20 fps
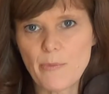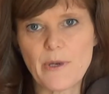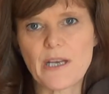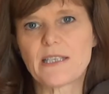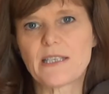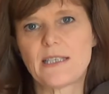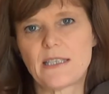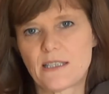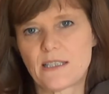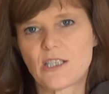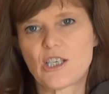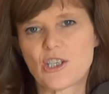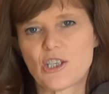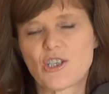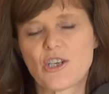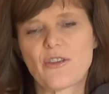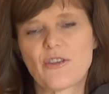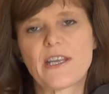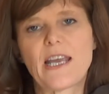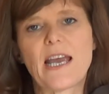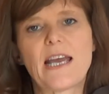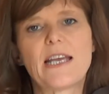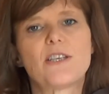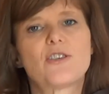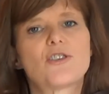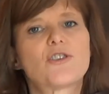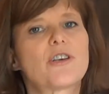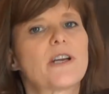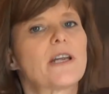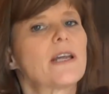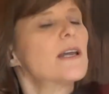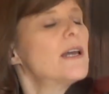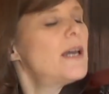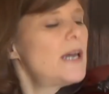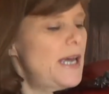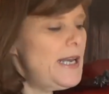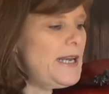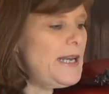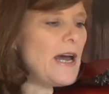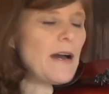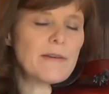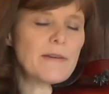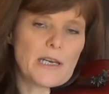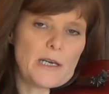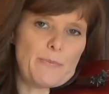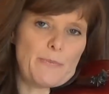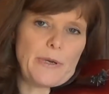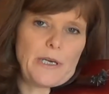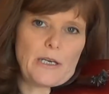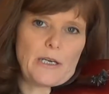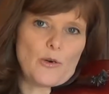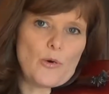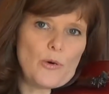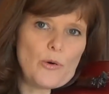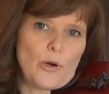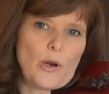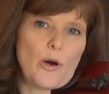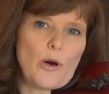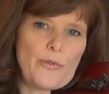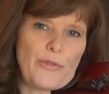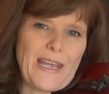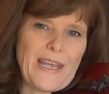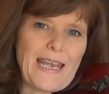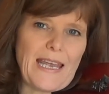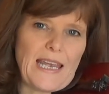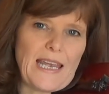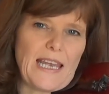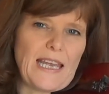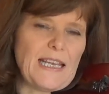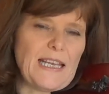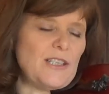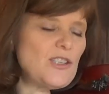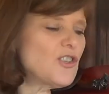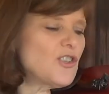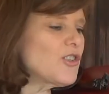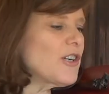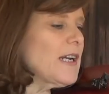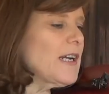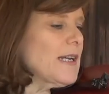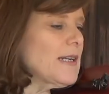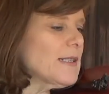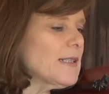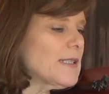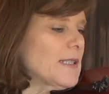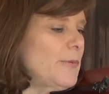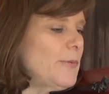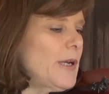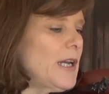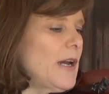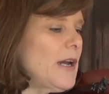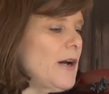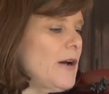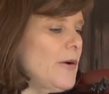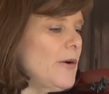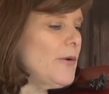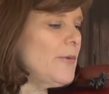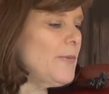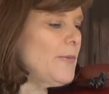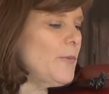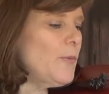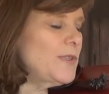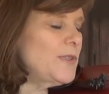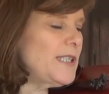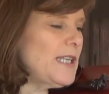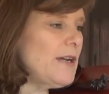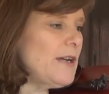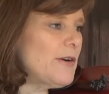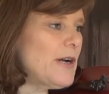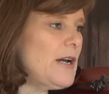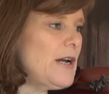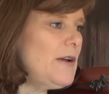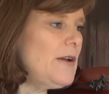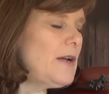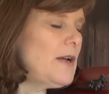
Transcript: because it's just on the A string. Now I'm going to put it all on the E string. So we go 0, 0,